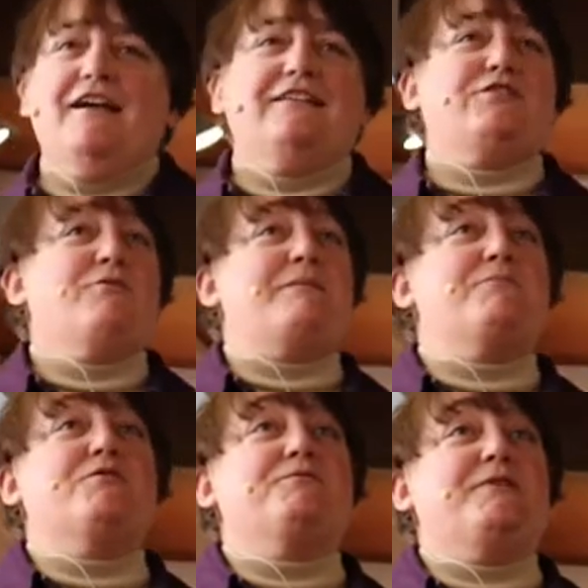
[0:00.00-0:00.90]
So it
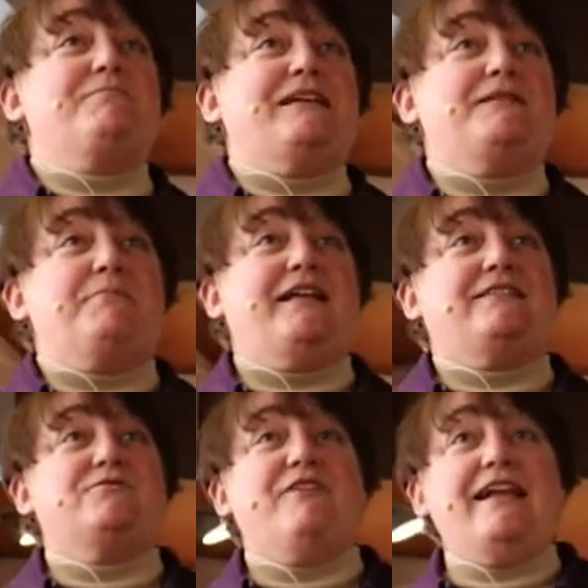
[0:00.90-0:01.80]
moved with me to
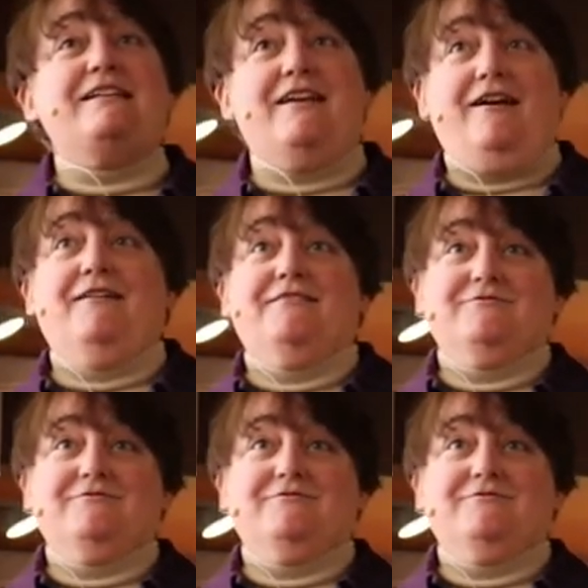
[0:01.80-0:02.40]
Pennsylvania.